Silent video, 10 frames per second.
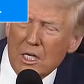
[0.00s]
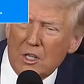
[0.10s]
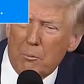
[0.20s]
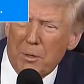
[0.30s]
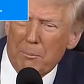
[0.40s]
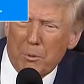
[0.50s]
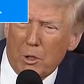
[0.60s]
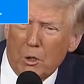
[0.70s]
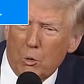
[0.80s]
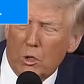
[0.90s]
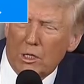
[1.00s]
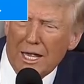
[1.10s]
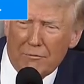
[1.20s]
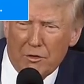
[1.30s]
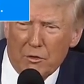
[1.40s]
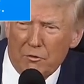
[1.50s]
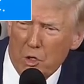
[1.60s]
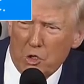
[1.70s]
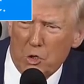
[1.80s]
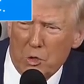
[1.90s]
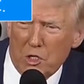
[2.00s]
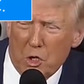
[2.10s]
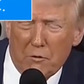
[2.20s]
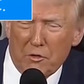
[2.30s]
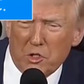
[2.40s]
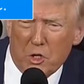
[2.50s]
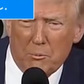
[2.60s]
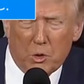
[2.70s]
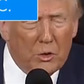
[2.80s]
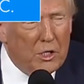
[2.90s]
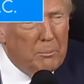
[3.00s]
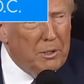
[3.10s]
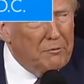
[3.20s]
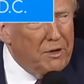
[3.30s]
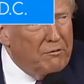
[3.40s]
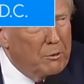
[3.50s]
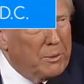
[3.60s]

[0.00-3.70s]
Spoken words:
the people will ever vote you into office. So I'm doing you a big favor